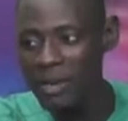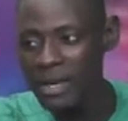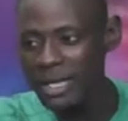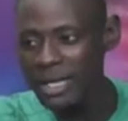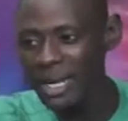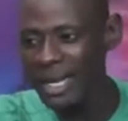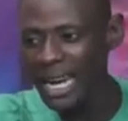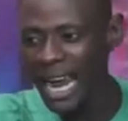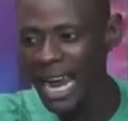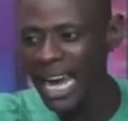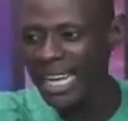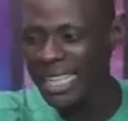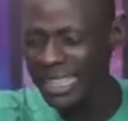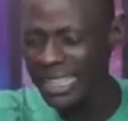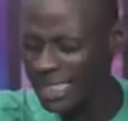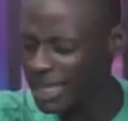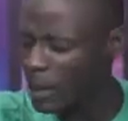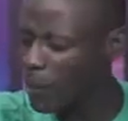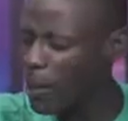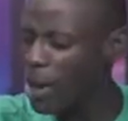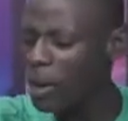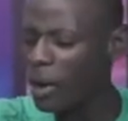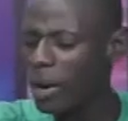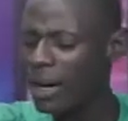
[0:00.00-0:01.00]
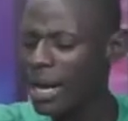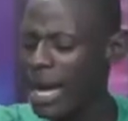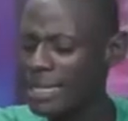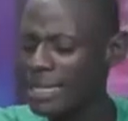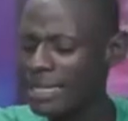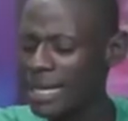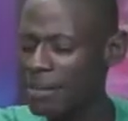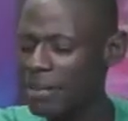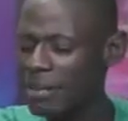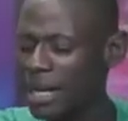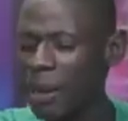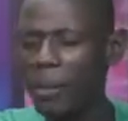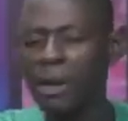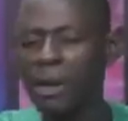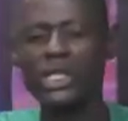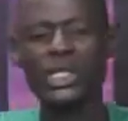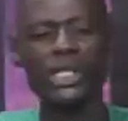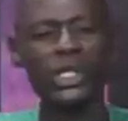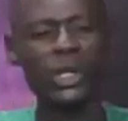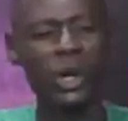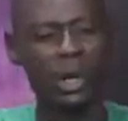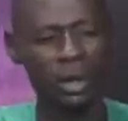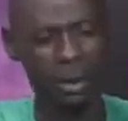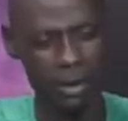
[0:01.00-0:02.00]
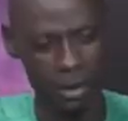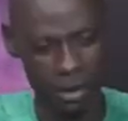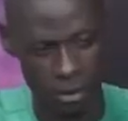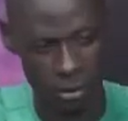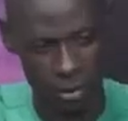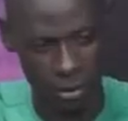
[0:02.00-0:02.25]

say, like, the way God answered me, I was shocked.